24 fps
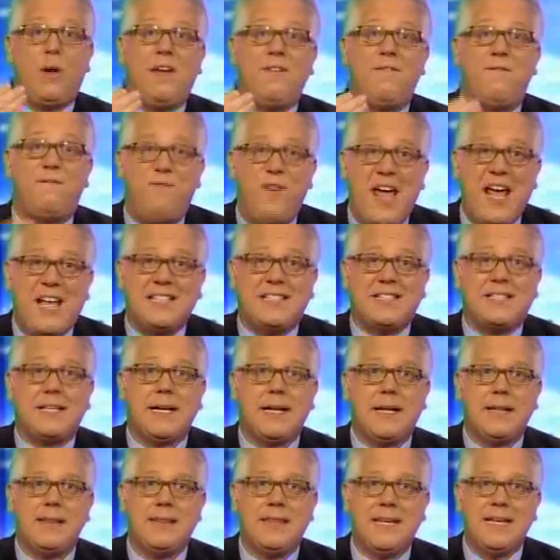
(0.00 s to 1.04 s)
invest
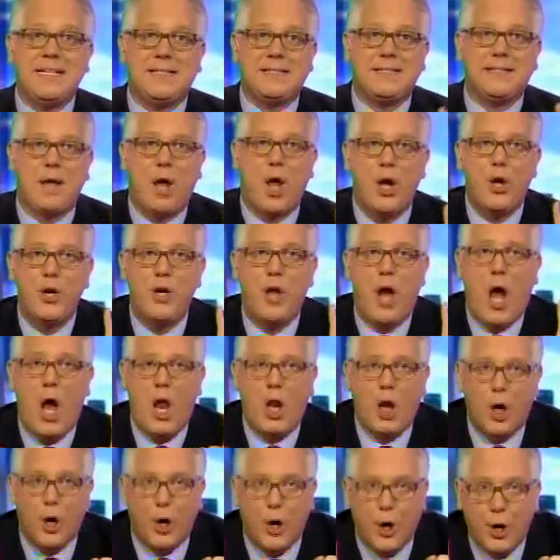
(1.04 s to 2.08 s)
this
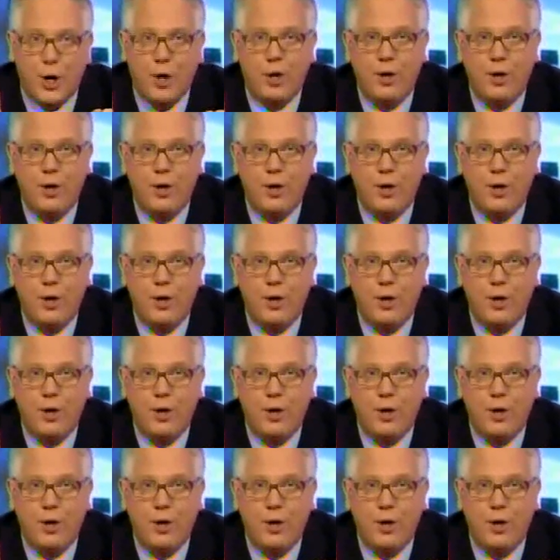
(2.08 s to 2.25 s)
dollar.